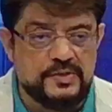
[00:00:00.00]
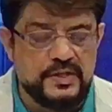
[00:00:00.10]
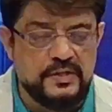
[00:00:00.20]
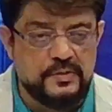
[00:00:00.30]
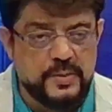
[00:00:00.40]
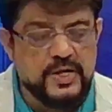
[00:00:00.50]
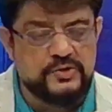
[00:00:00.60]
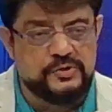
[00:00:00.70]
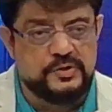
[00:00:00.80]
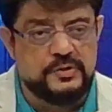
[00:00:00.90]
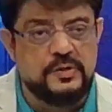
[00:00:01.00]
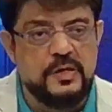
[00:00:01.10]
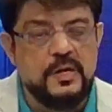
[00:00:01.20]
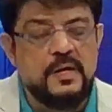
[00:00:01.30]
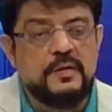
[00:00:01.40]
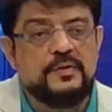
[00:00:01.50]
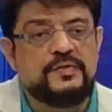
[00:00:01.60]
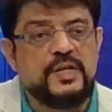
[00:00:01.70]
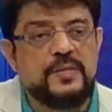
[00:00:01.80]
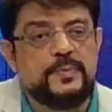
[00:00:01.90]
in the region. The
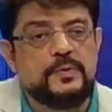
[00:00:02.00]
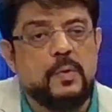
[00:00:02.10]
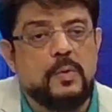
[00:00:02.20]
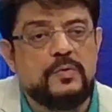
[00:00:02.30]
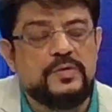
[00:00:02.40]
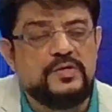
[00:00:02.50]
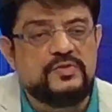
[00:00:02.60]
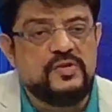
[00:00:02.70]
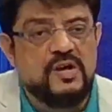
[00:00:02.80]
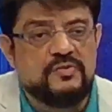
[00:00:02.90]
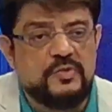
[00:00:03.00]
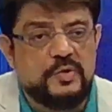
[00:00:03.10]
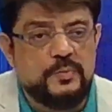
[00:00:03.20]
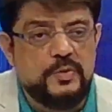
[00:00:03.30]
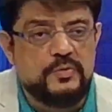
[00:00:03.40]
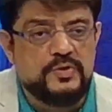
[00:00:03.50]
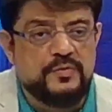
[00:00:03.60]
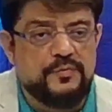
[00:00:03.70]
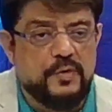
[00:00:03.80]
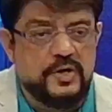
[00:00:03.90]
statement called on the international community
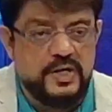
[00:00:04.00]
for